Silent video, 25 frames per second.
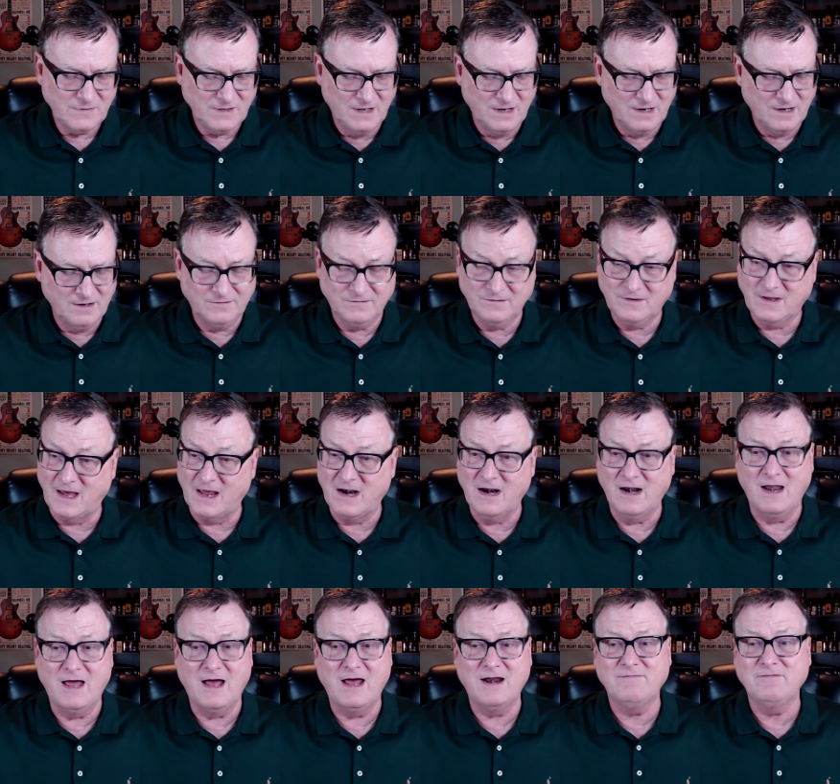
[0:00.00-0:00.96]
It's got
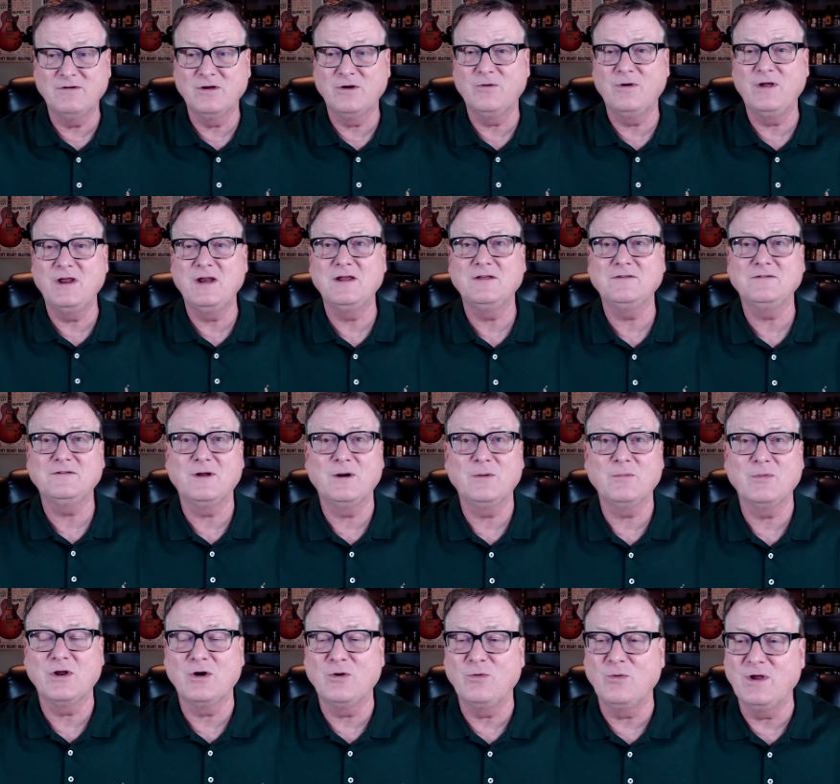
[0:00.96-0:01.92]
a lot of ingredients, and
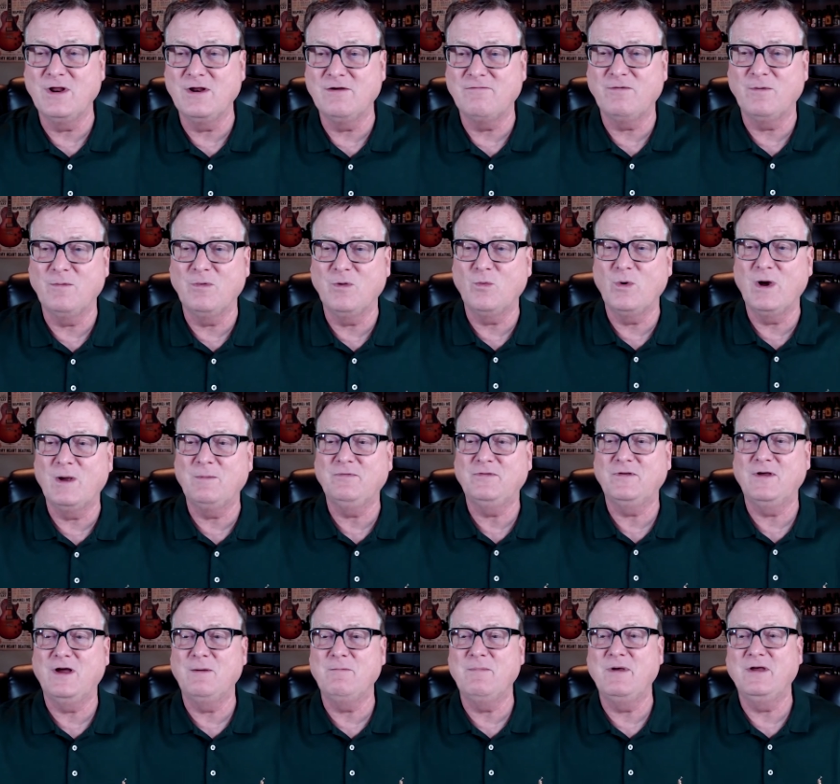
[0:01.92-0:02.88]
I'm going to read it from the
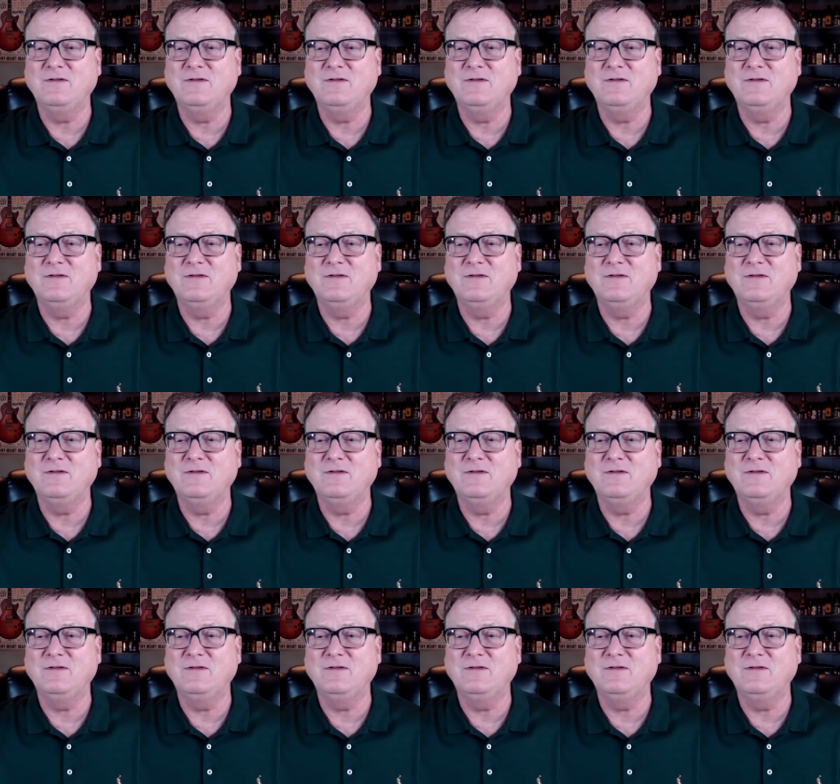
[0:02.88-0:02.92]
website.